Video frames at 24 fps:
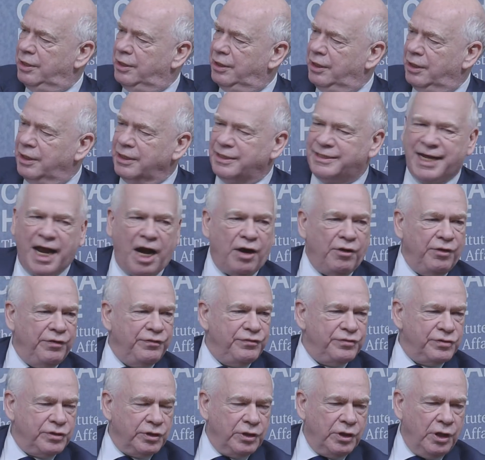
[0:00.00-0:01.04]
and
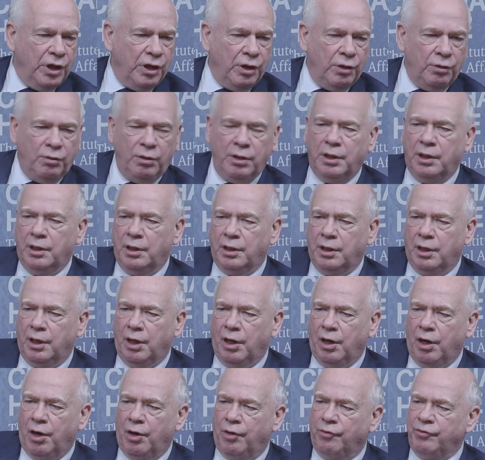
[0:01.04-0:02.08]
tariffs go
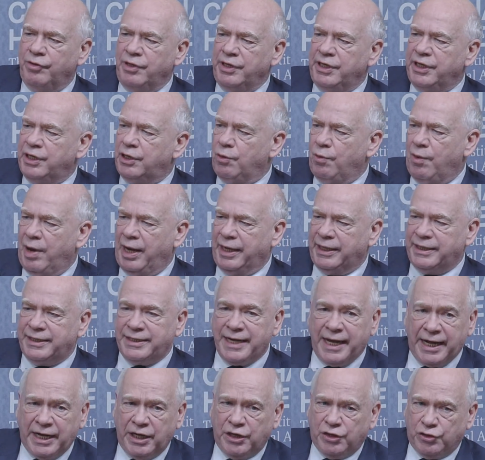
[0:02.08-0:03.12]
are really quite
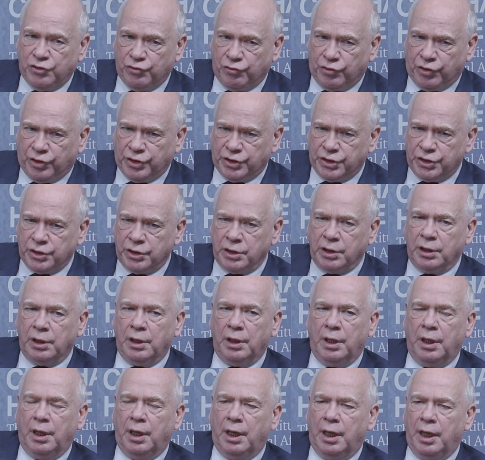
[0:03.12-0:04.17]
dangerous,
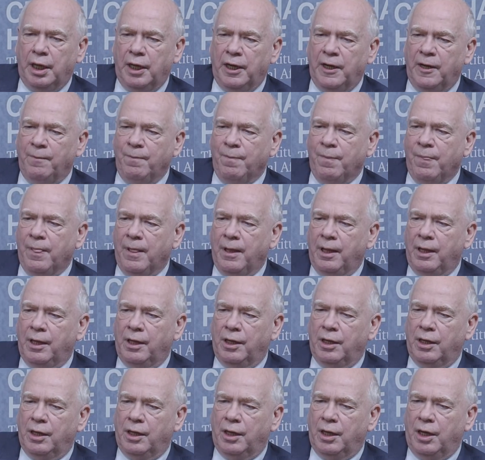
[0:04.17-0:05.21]
um,
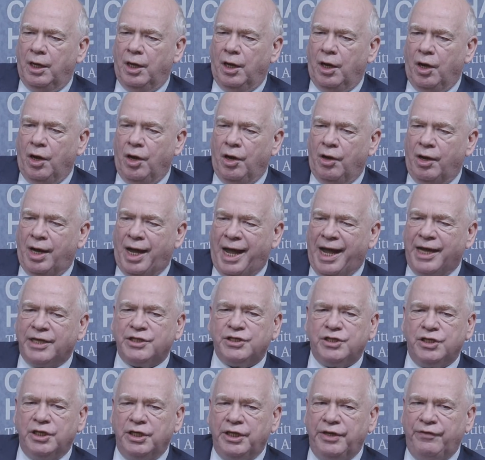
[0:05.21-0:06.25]
are
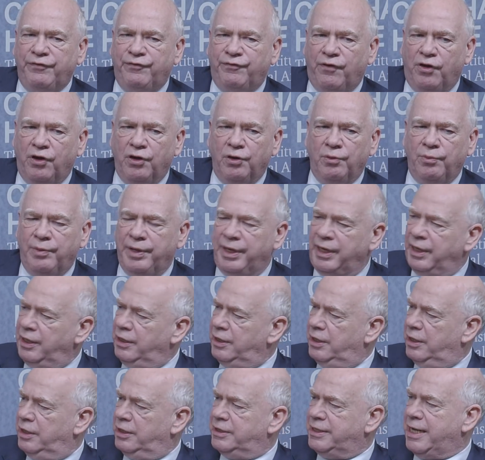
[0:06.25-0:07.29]
actually following
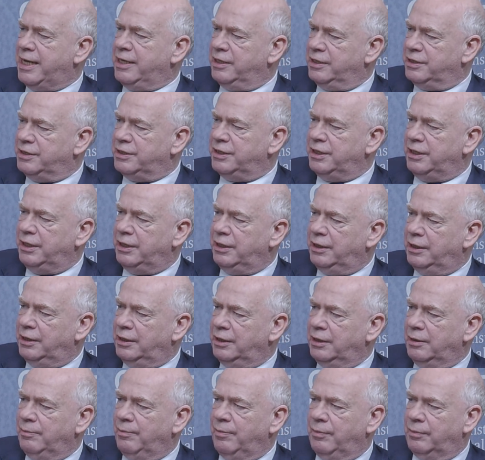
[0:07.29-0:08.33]
a tendency in
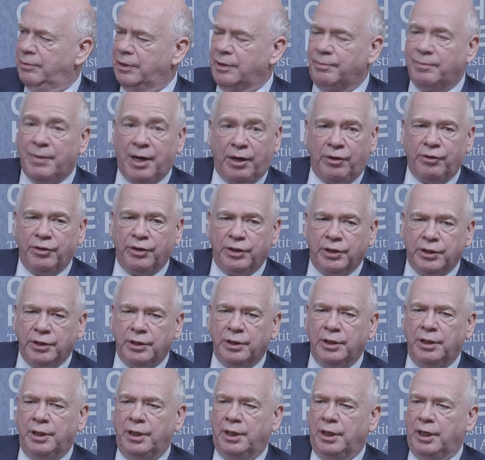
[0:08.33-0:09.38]
the American
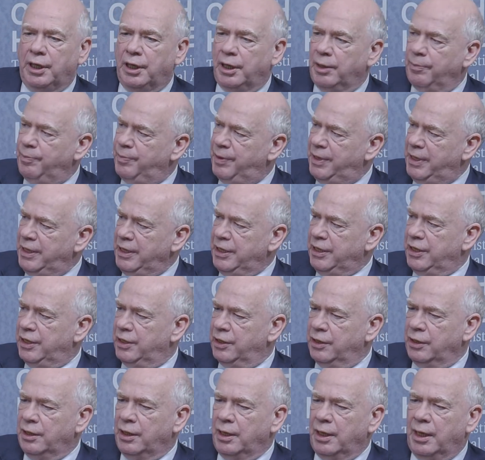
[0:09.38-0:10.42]

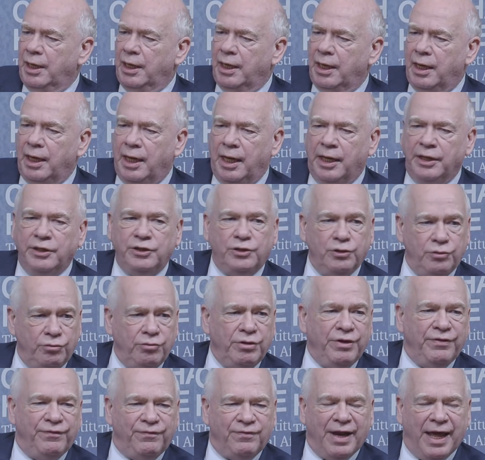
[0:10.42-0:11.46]
opinion and do
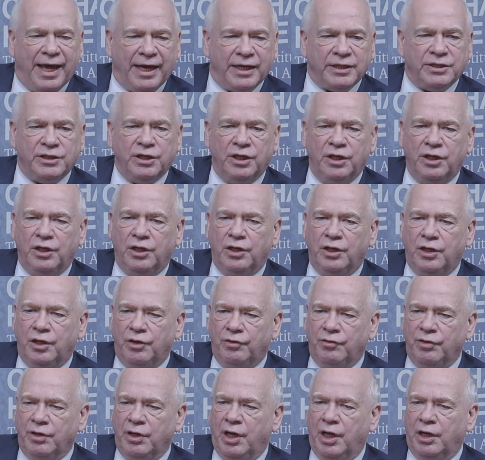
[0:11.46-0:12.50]
reflect a
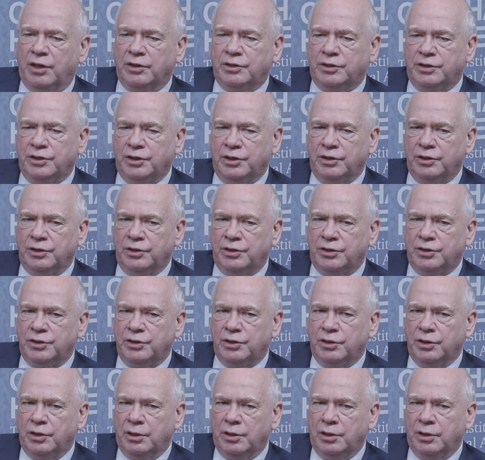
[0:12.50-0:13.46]
reluctance,